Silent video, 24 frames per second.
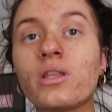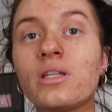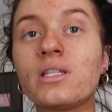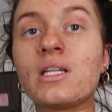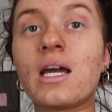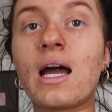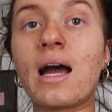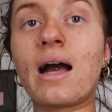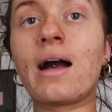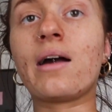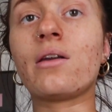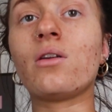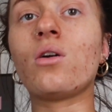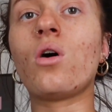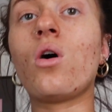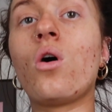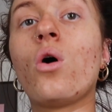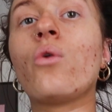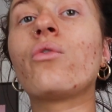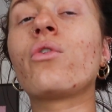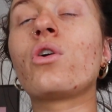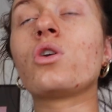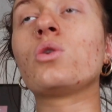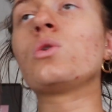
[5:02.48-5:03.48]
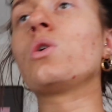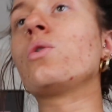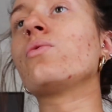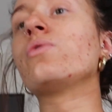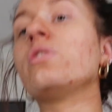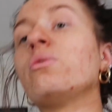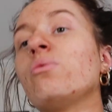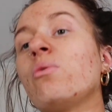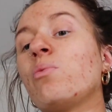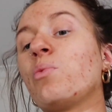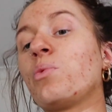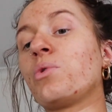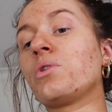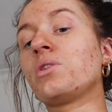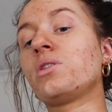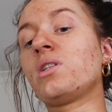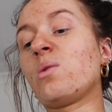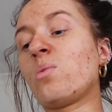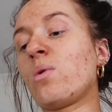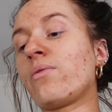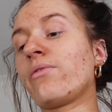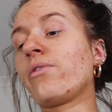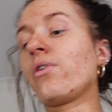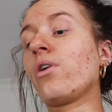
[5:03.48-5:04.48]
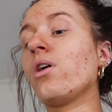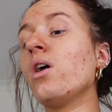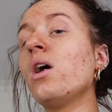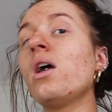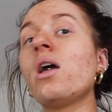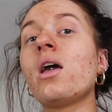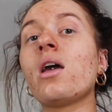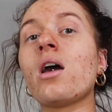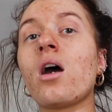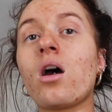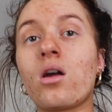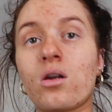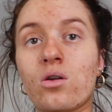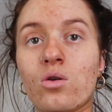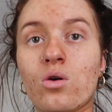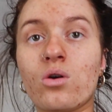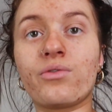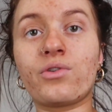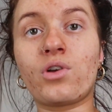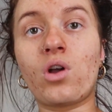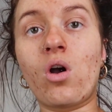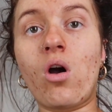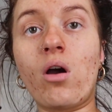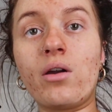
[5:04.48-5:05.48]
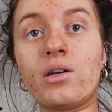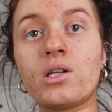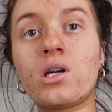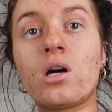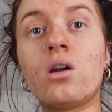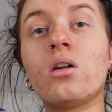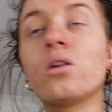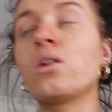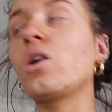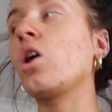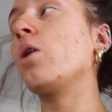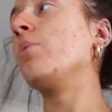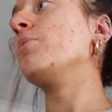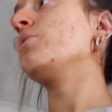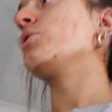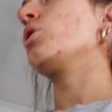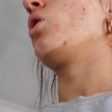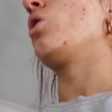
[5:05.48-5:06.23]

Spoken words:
the tan off, because obviously we want to see whether a lot of guide colour comes